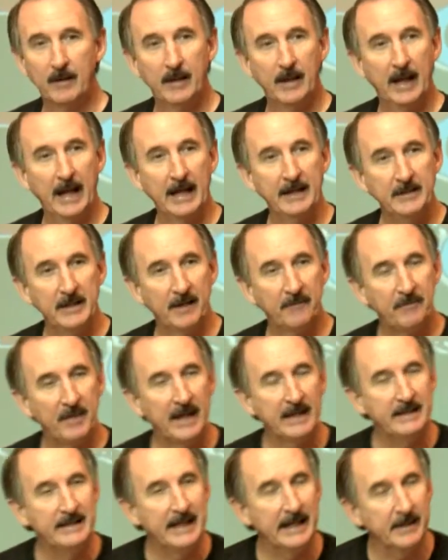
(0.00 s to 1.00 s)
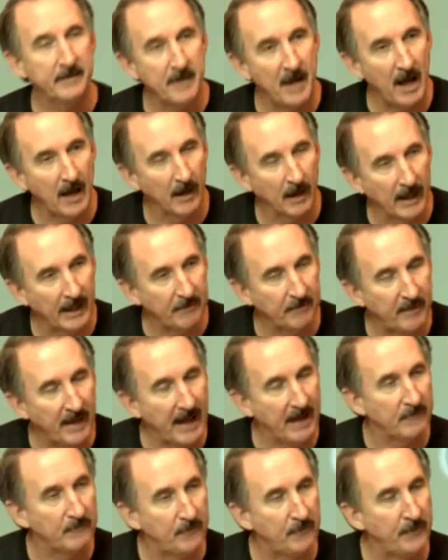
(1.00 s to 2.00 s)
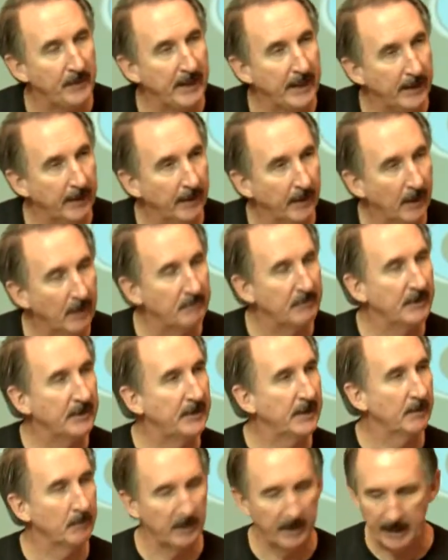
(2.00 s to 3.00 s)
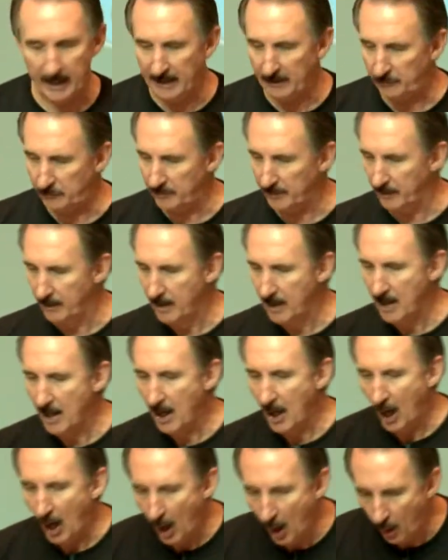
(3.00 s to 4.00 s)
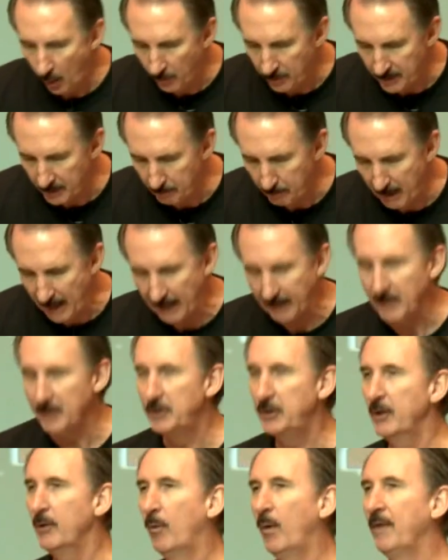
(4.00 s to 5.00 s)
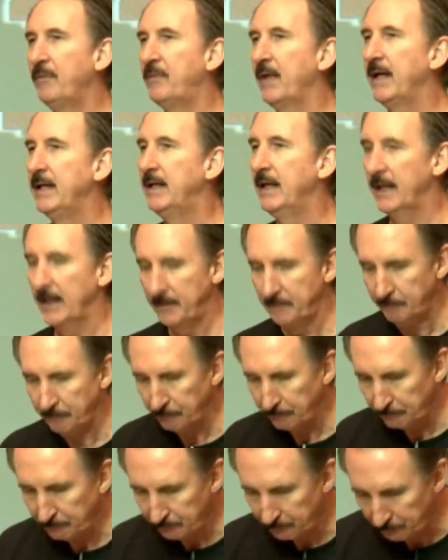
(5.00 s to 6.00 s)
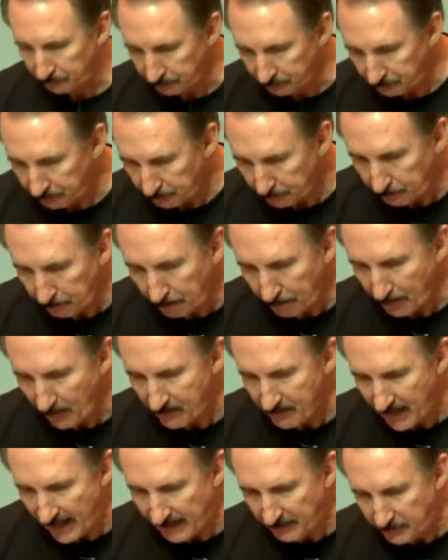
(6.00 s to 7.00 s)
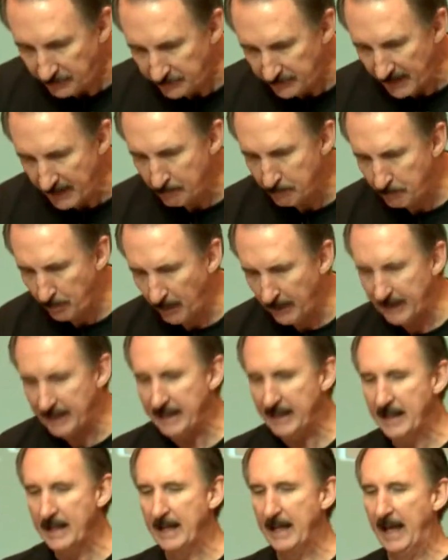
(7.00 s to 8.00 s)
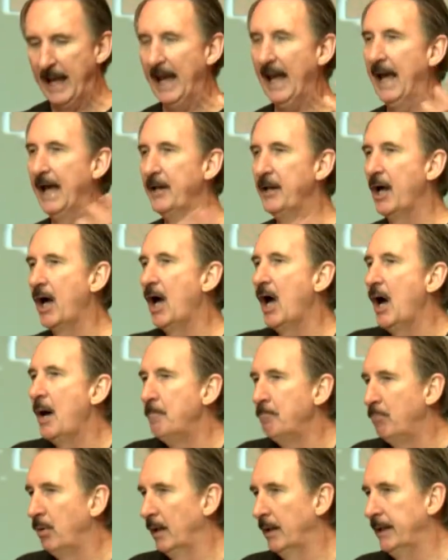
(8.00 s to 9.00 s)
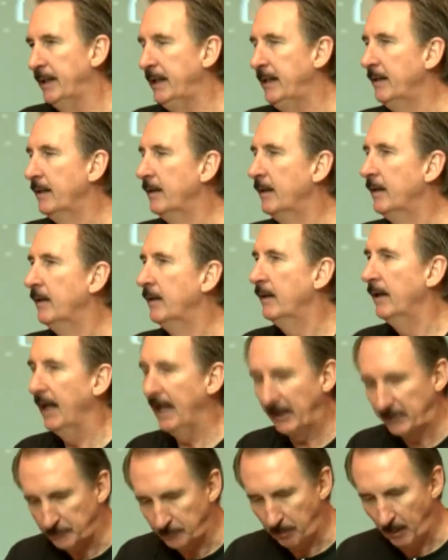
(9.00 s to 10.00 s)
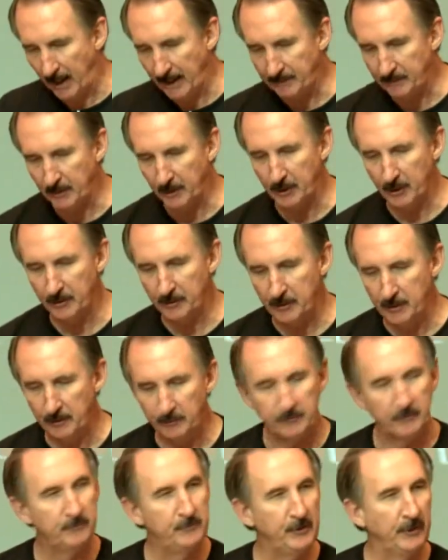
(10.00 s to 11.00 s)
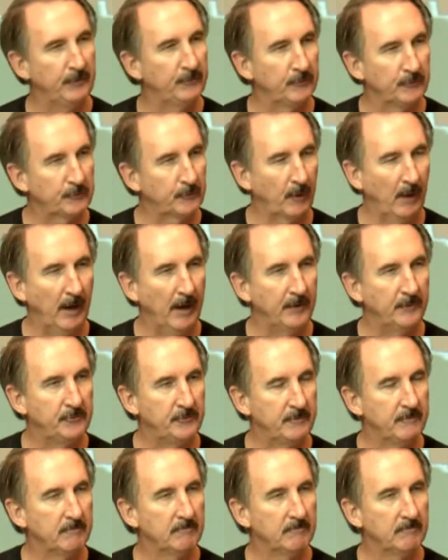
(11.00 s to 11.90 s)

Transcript: And yet they did not let that fear of intimidation hold them back. You know what they did? They simply and humbly explained the good news of Jesus Christ.